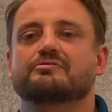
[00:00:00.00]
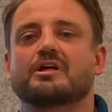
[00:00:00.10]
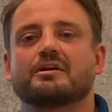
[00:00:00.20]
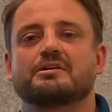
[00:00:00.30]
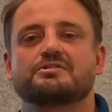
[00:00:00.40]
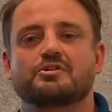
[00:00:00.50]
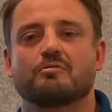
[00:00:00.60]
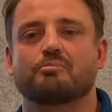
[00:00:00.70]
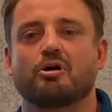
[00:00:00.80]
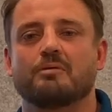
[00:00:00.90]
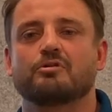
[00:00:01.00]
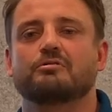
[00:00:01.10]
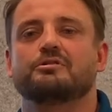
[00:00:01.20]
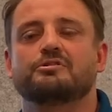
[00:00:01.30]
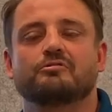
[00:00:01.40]
That is your Bible,
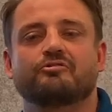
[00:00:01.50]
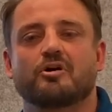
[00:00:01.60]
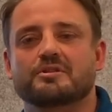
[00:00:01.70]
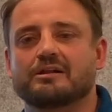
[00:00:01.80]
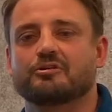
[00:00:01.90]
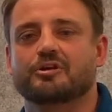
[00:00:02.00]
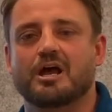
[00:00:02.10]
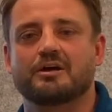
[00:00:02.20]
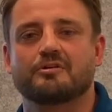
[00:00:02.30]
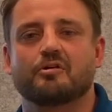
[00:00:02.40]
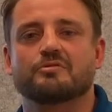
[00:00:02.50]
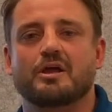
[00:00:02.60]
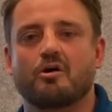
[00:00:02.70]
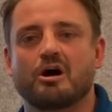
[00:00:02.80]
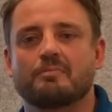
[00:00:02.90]
and you'll find that located on the
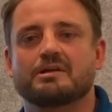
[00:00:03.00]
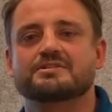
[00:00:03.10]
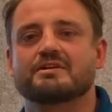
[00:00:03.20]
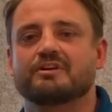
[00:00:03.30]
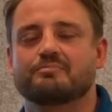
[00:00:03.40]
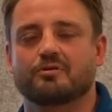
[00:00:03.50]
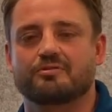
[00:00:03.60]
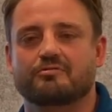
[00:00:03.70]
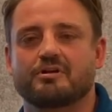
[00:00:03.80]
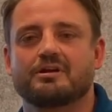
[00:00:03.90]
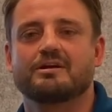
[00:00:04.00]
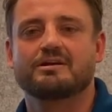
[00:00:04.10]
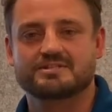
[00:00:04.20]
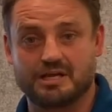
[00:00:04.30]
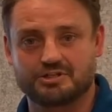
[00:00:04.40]
IRONMAN
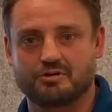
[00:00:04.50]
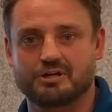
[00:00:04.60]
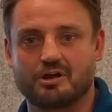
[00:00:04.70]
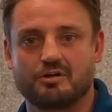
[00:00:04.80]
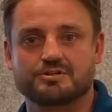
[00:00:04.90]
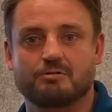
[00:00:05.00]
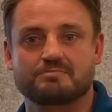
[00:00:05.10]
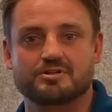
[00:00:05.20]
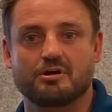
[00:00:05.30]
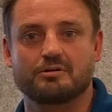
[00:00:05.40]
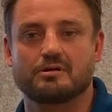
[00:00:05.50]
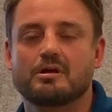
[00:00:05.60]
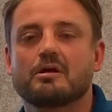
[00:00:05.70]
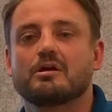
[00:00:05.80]
70.3 Sunshine Coast website.